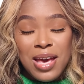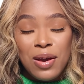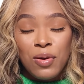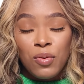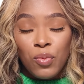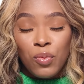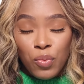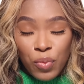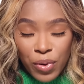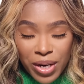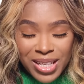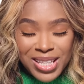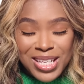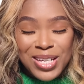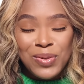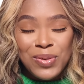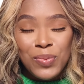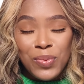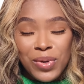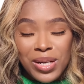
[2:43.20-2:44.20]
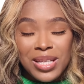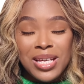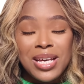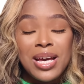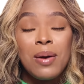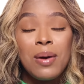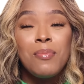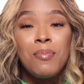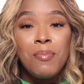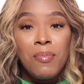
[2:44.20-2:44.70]
It really,
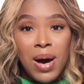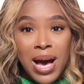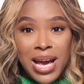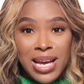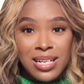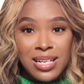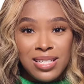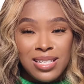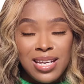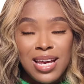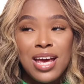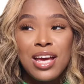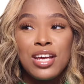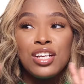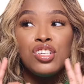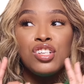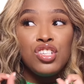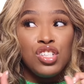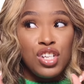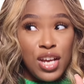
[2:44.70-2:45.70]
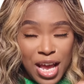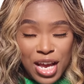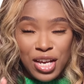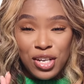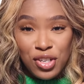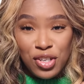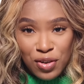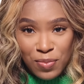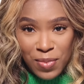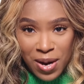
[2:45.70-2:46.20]
really might
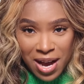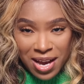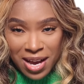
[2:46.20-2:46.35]
change your